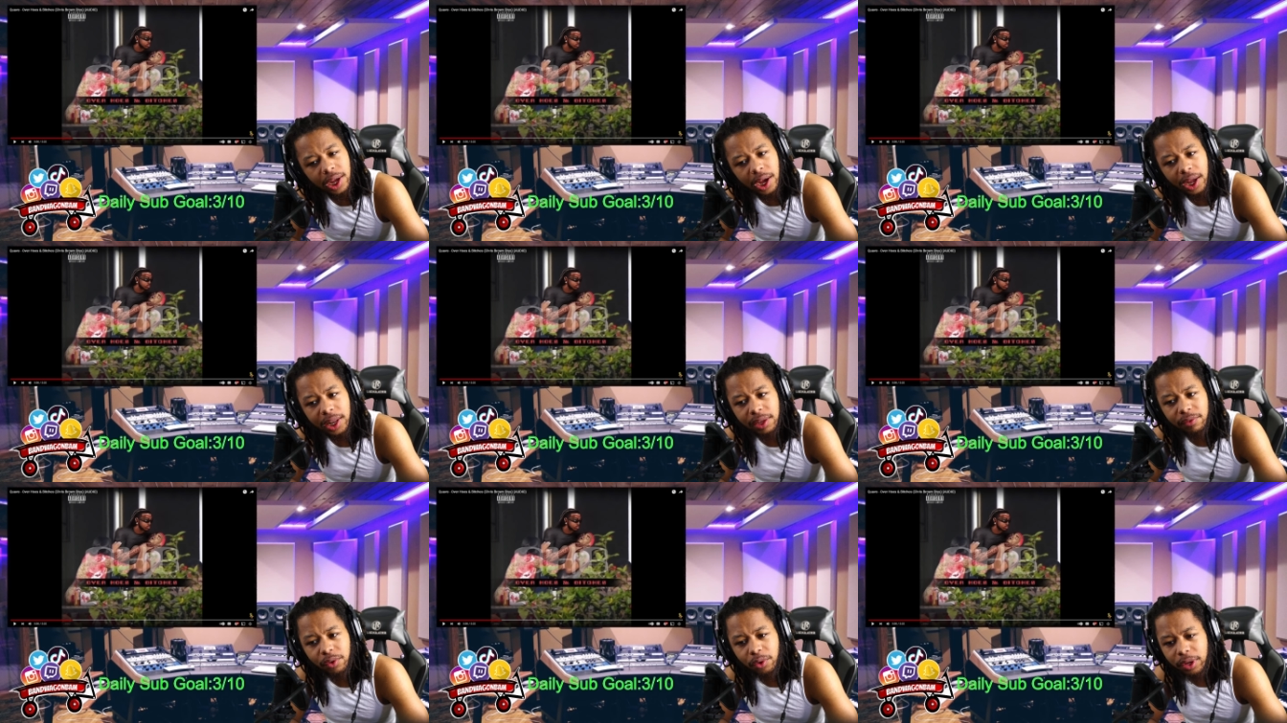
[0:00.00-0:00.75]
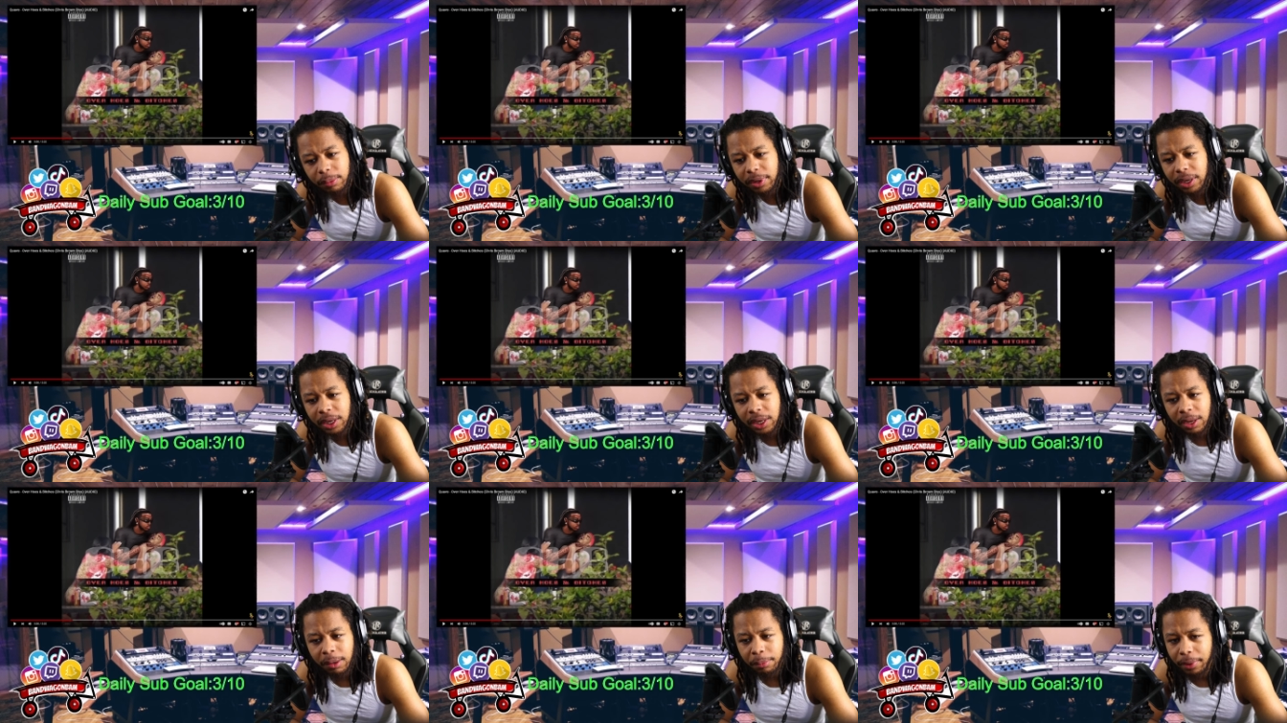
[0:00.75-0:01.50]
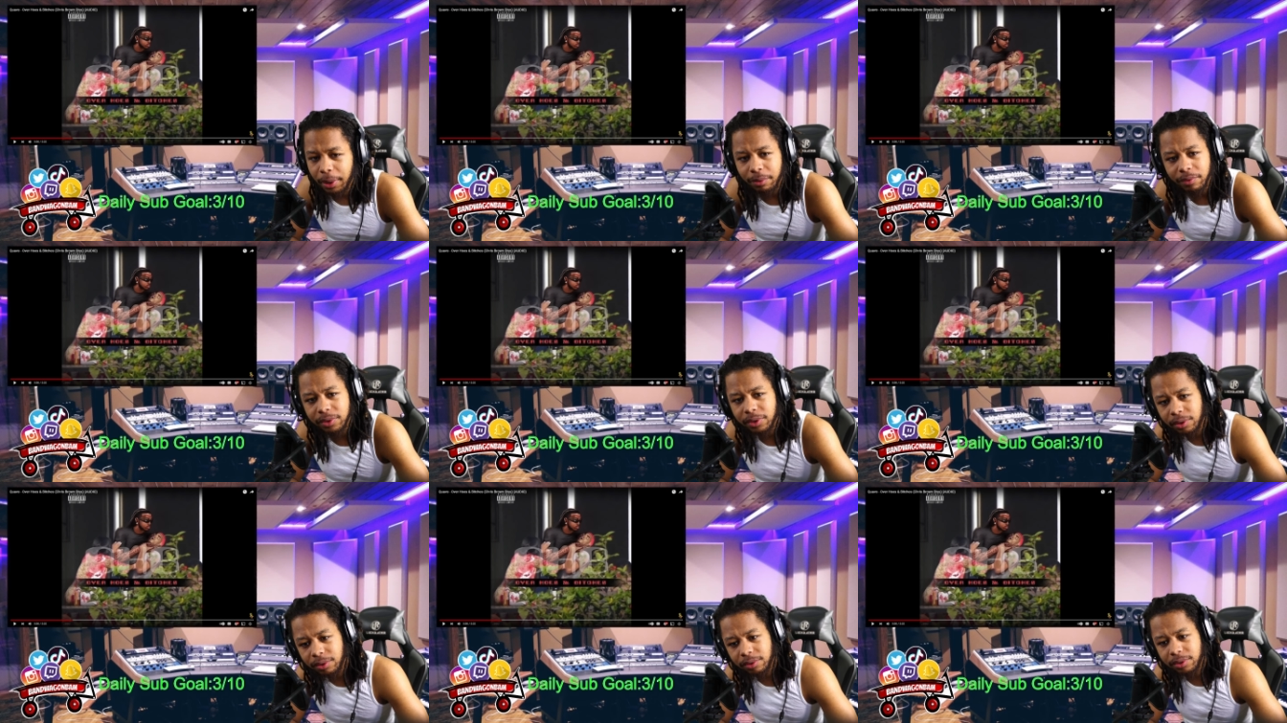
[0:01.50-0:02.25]
I didn't even know he would be playing with his
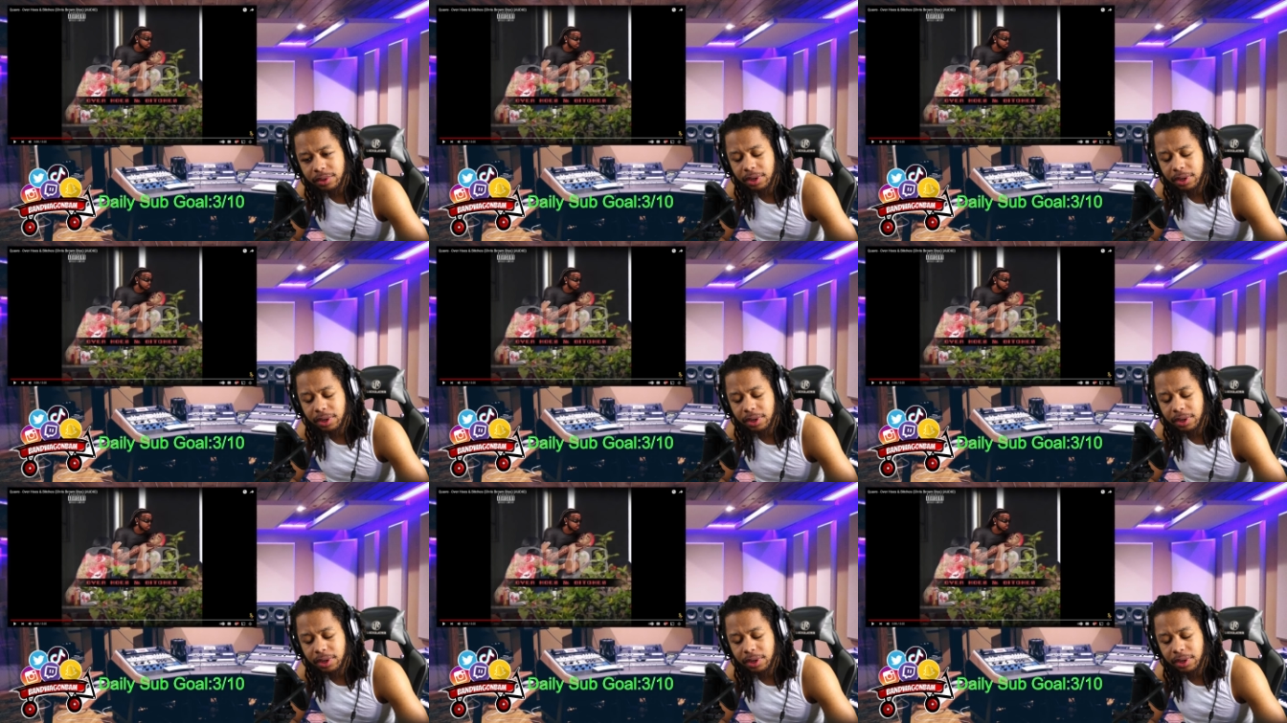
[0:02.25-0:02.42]
nose.